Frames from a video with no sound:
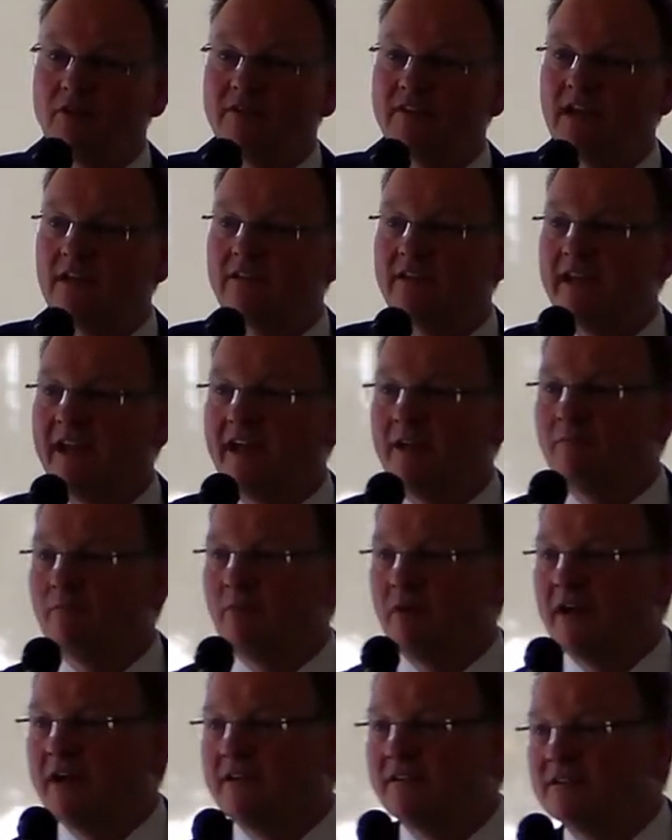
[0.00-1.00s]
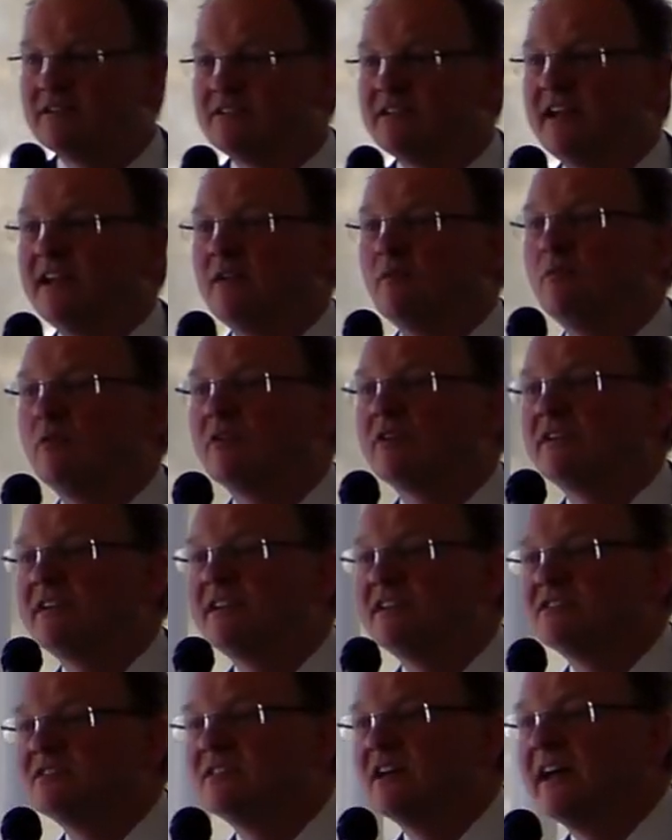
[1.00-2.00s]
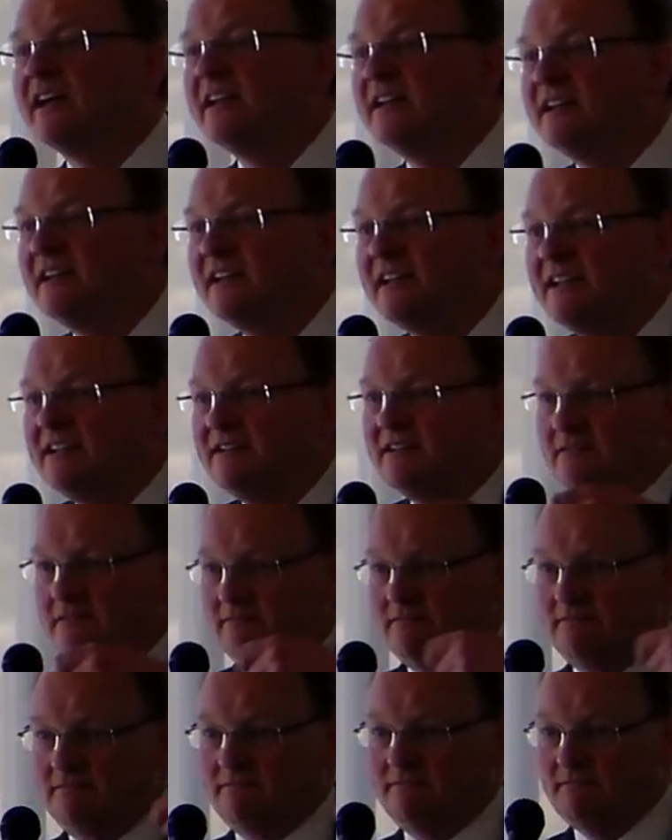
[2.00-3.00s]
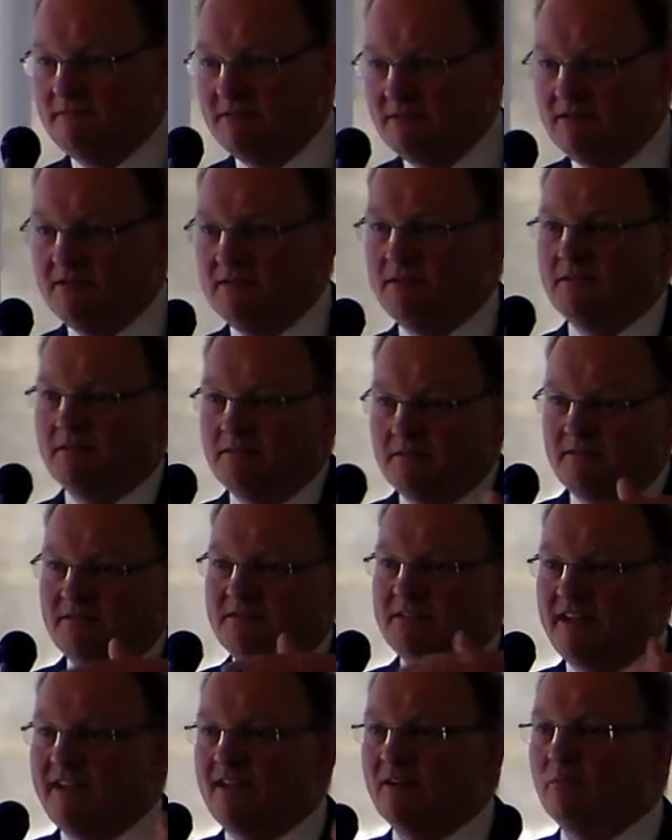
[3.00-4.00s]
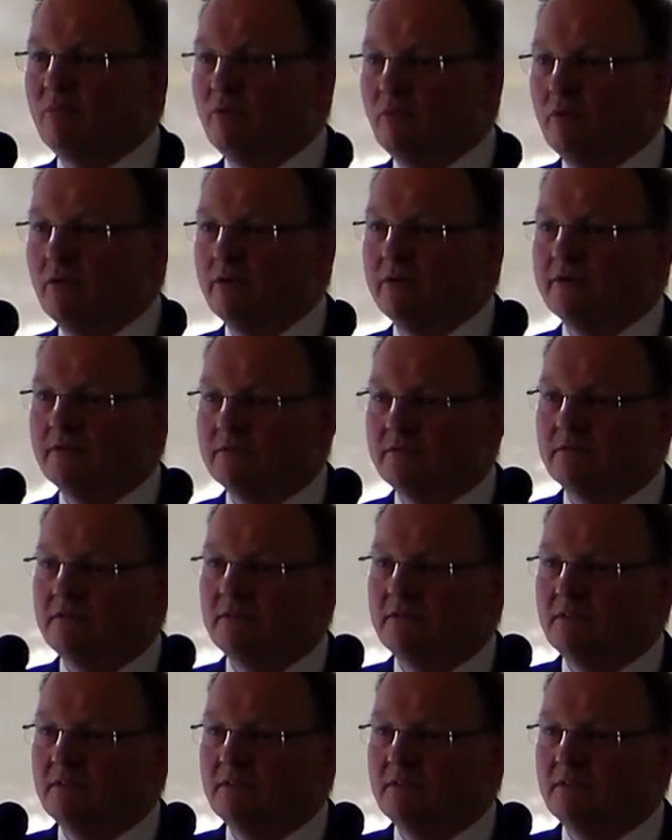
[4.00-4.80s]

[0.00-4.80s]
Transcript: but on the other hand, by understanding what it is they need to get aboard.